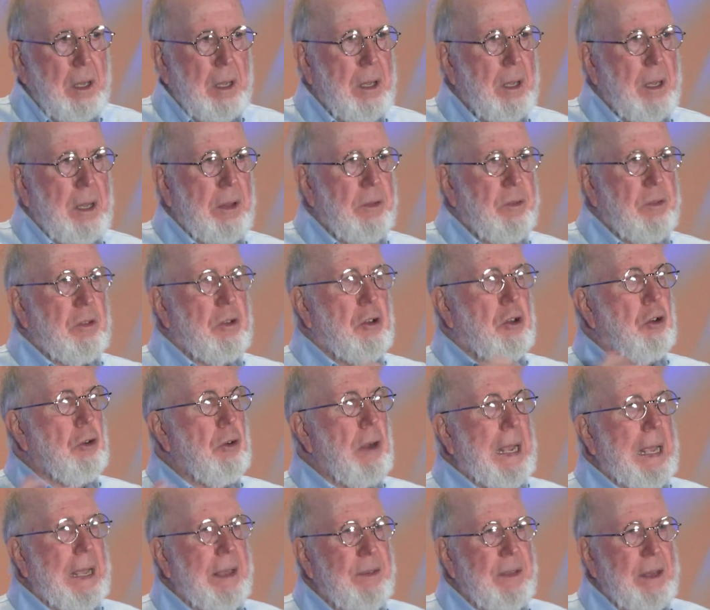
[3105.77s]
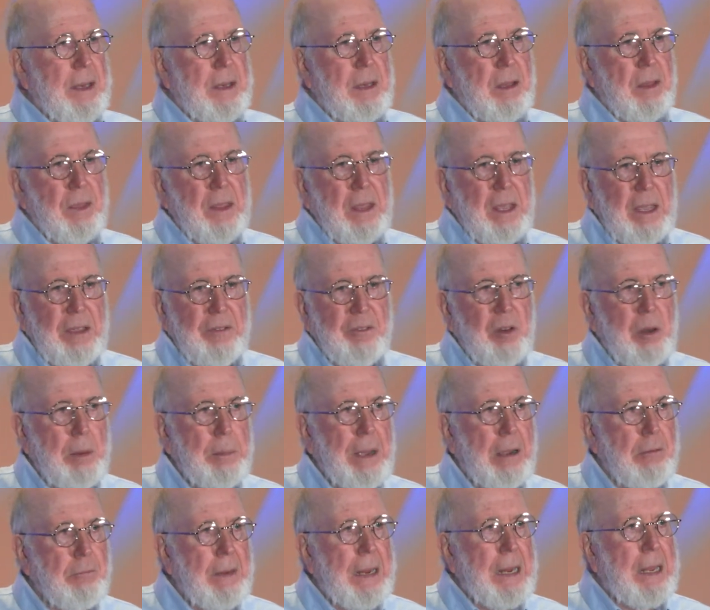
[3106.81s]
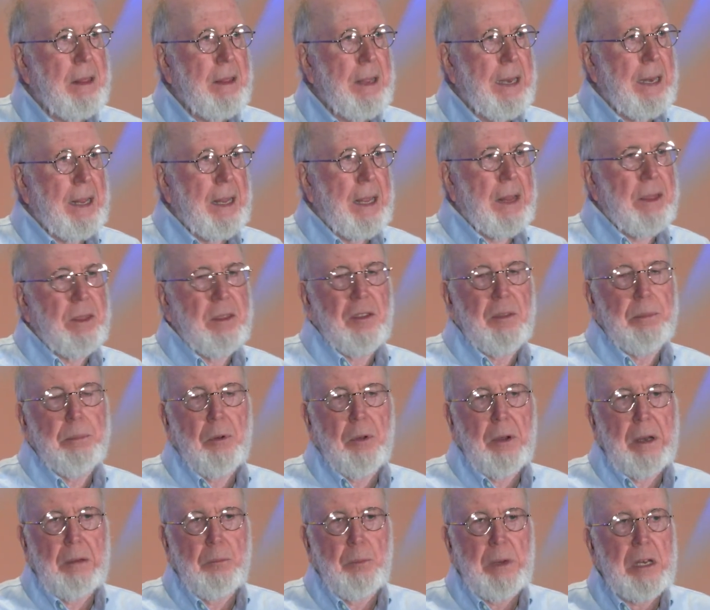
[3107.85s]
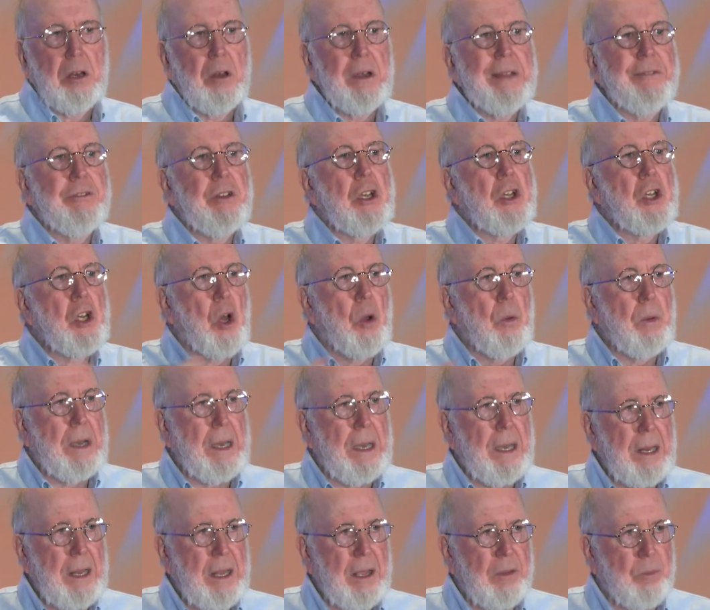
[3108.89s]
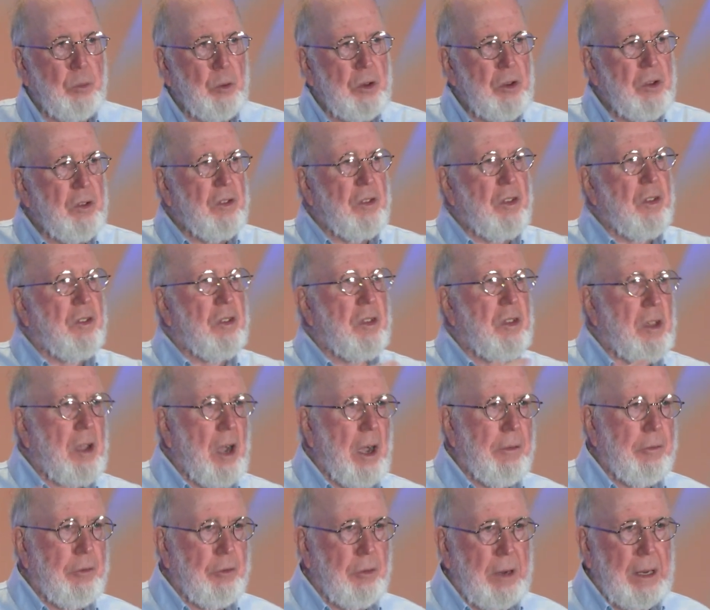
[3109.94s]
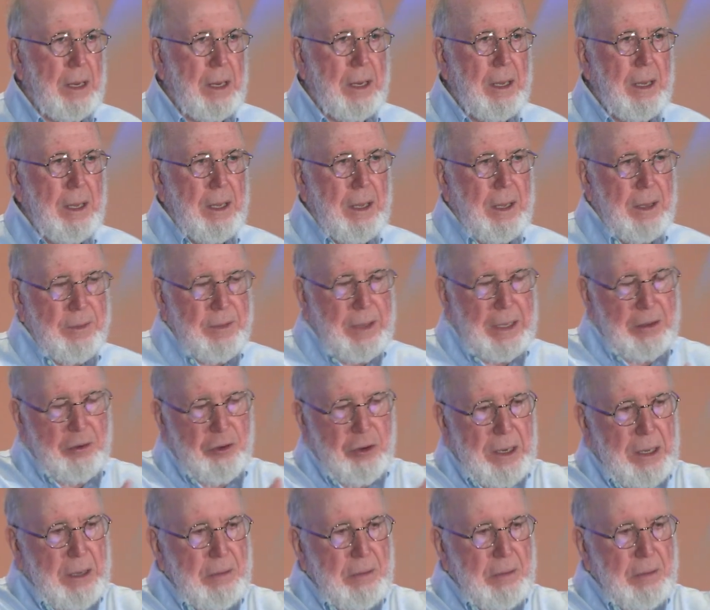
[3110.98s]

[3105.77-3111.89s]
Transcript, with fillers: It's crazy to think even about regulating at this point. We don't even know what it is. We're just discovering. It's like trying to